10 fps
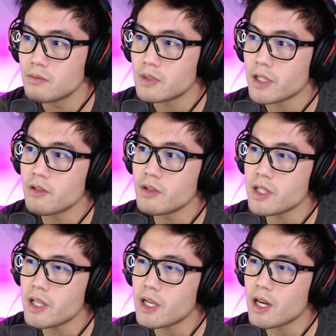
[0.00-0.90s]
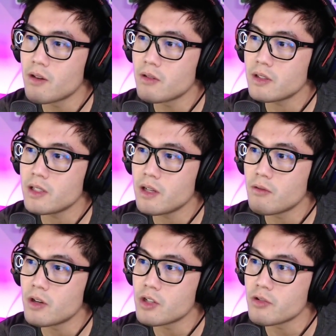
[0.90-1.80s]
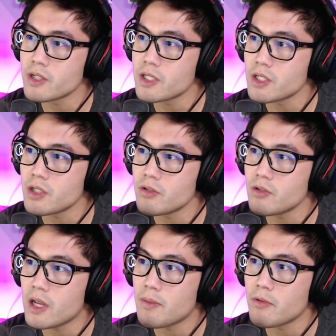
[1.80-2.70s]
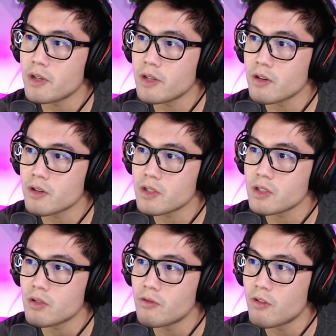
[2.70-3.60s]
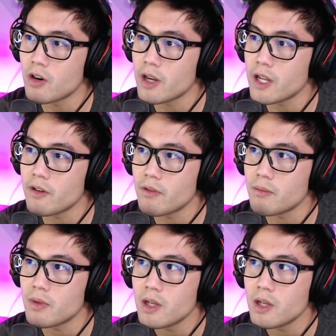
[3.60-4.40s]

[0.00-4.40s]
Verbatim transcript: Tycoon said he kind of didn't want to join since you, Abe, and Wendy are so far ahead of him.